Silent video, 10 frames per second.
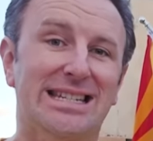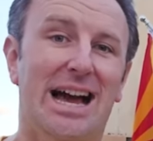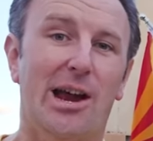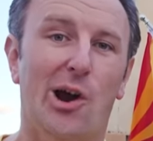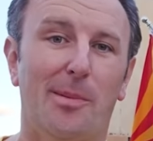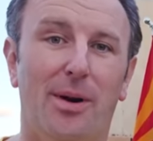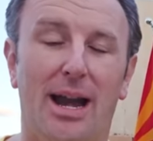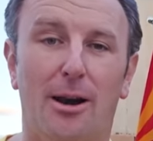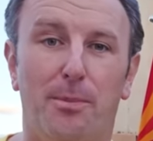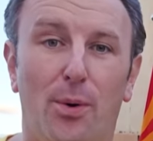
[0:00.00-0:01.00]
Sky Harbor
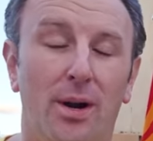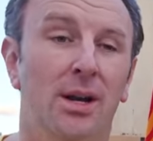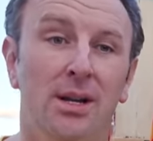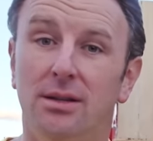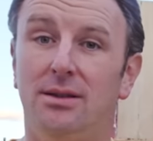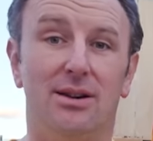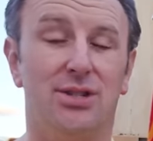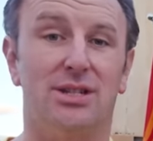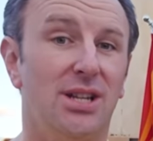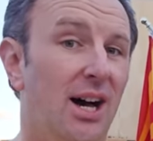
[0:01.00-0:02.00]
Airport, there's
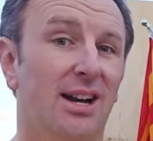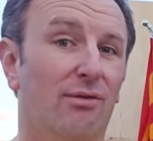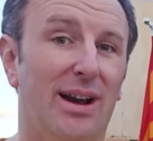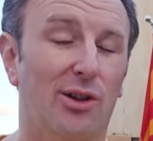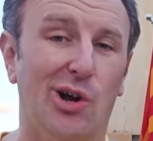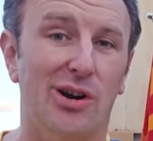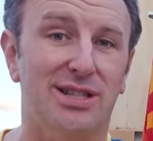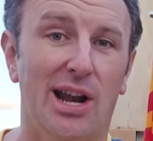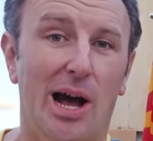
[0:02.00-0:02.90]
a ton of rental cars that